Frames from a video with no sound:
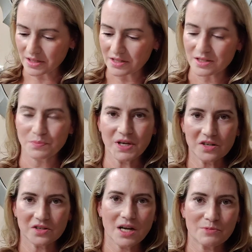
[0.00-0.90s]
That's the
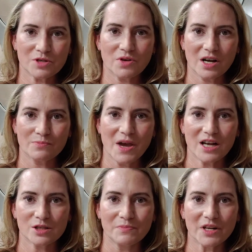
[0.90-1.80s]
Peter Thomas Roth
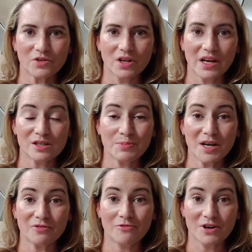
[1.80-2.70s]
Max Mineral
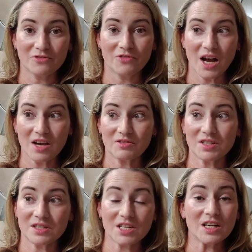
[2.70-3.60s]
SPF 45.
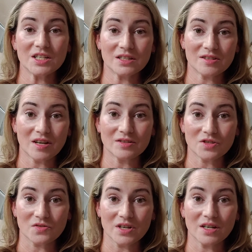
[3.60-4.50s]
It's tinted
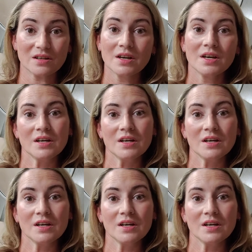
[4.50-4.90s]
sunscreen.